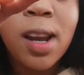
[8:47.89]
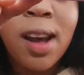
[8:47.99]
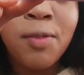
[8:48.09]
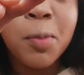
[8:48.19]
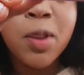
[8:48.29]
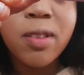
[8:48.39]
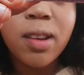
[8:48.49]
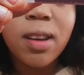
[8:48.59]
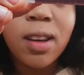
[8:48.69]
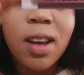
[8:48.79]
have
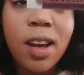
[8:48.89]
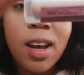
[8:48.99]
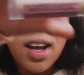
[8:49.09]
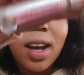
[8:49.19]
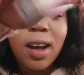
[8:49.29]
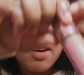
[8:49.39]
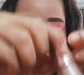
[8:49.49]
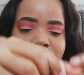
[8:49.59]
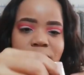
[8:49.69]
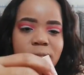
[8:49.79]
mercy.
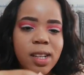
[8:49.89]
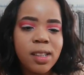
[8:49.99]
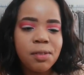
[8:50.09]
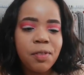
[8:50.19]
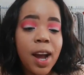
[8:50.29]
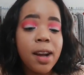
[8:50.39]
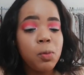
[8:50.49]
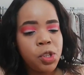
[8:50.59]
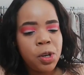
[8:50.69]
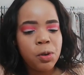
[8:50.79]
Conceal and Define,
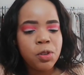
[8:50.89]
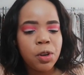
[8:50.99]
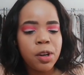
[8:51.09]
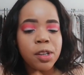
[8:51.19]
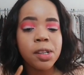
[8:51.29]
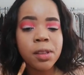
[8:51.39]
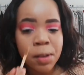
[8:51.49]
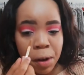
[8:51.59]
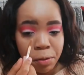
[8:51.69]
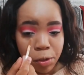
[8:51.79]
which I also got a
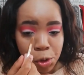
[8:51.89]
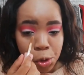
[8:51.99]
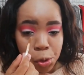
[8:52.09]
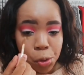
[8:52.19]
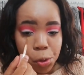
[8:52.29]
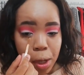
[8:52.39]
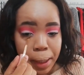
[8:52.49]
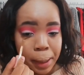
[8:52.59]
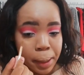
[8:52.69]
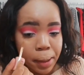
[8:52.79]
3 for 2
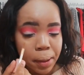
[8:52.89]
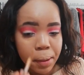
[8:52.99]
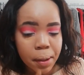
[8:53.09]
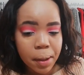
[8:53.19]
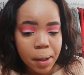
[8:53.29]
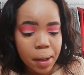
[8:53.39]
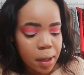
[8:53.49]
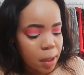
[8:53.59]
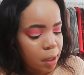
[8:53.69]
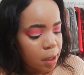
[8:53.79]
at
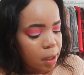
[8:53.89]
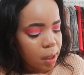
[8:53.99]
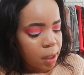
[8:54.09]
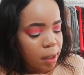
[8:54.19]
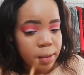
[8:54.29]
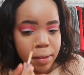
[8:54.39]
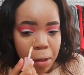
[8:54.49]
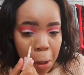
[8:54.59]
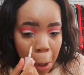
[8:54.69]
Clicks.